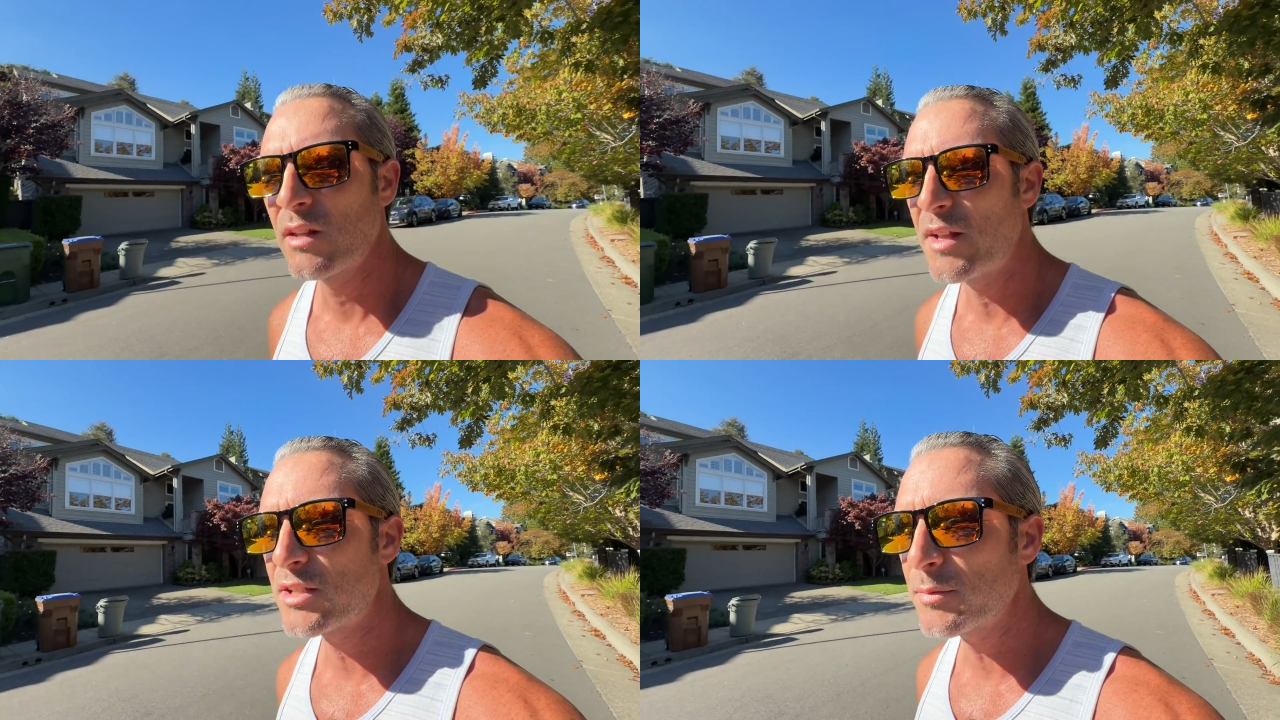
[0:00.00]

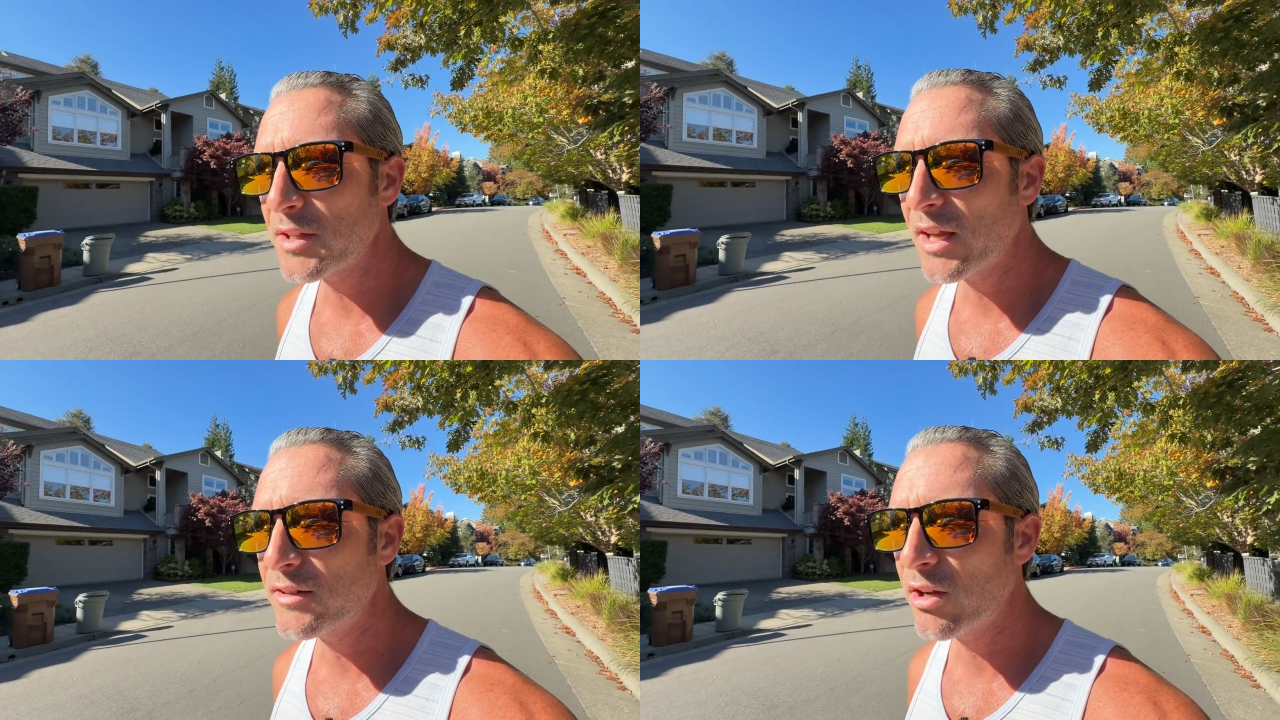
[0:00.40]
And
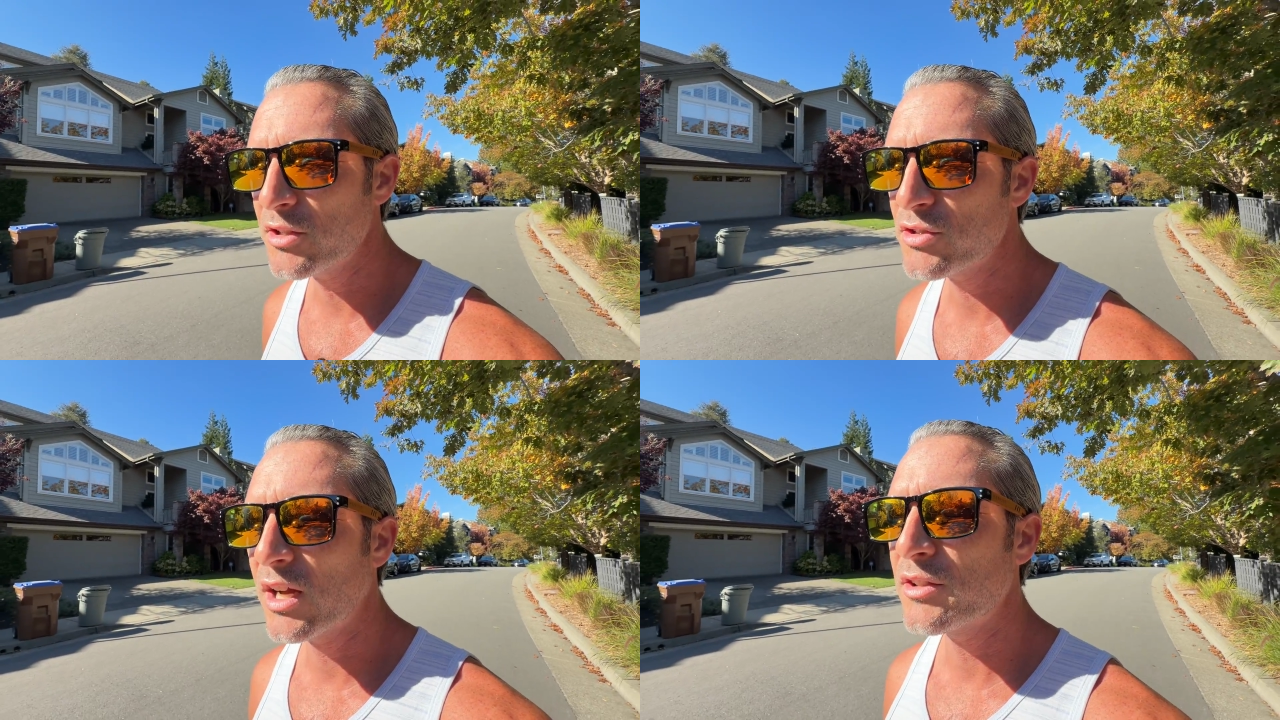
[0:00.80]
something I
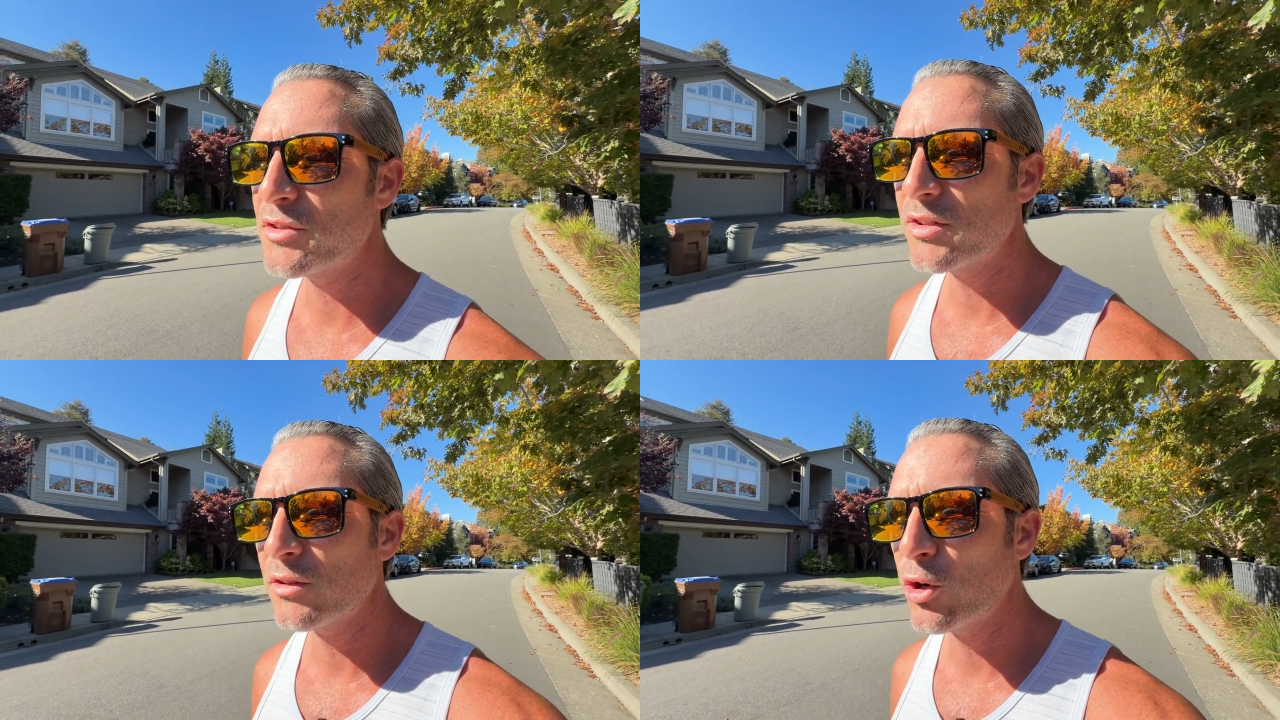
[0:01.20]
touched on
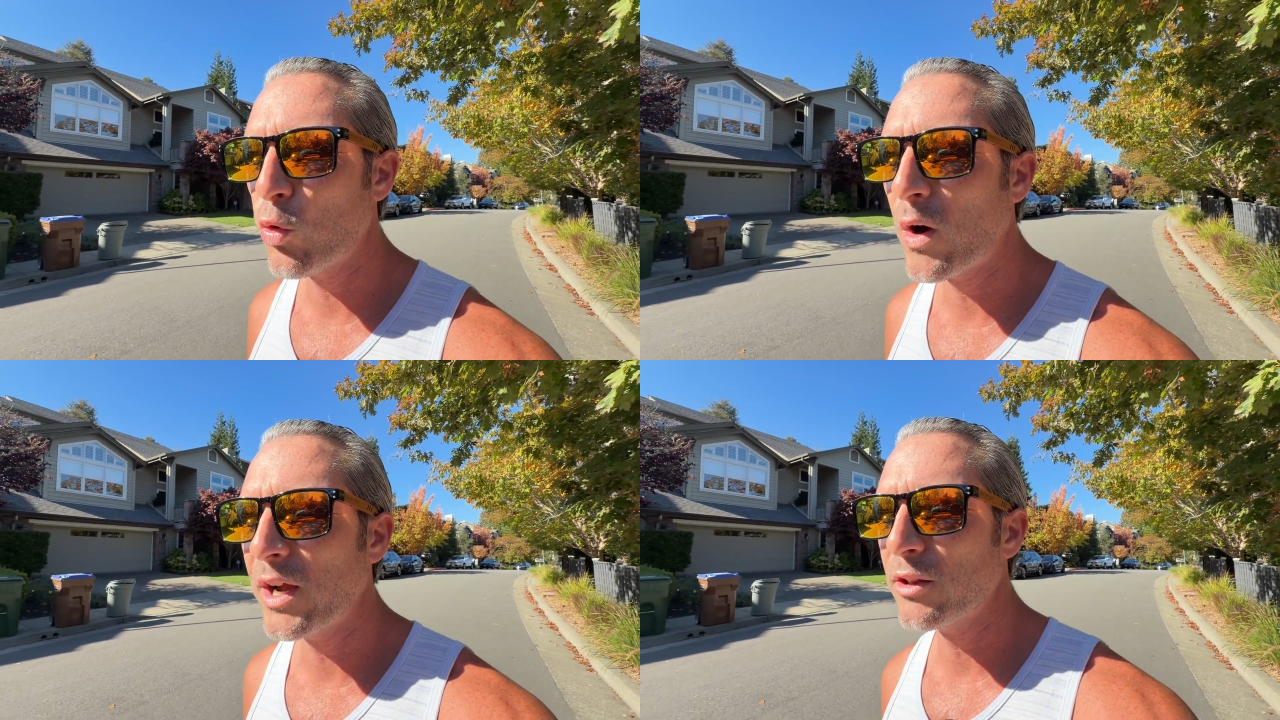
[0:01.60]
just a little
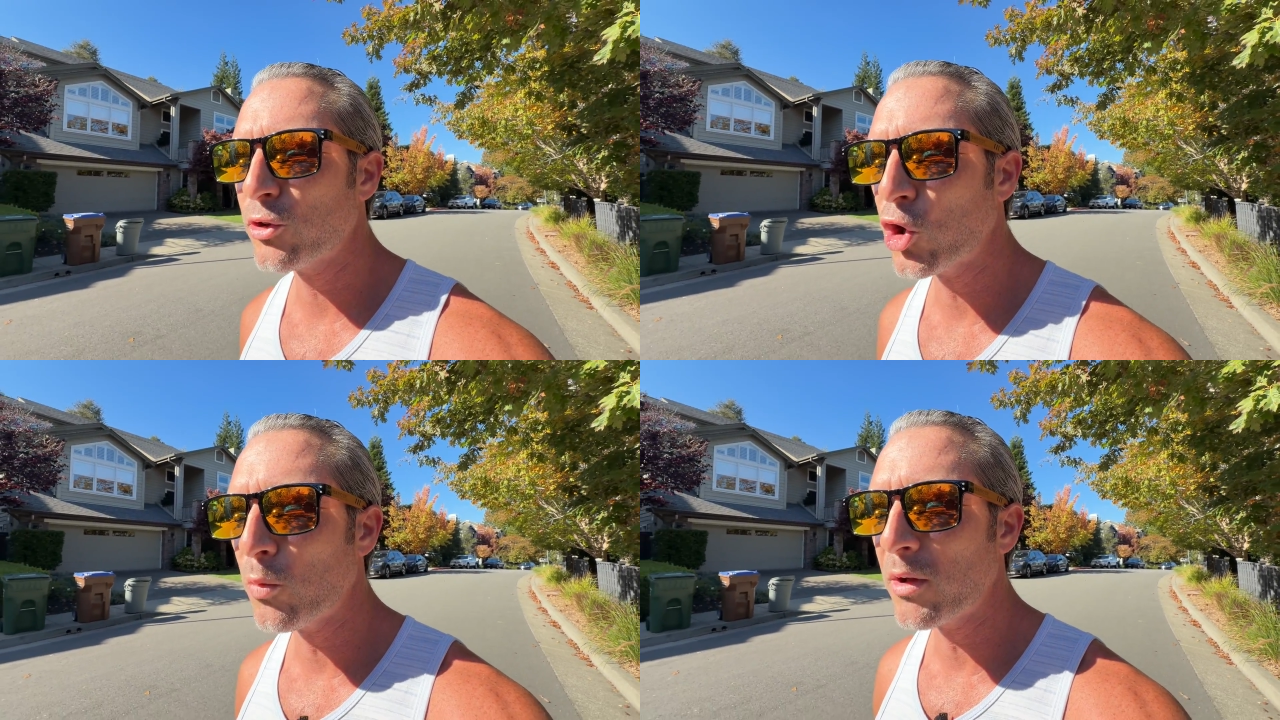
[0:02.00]
while ago,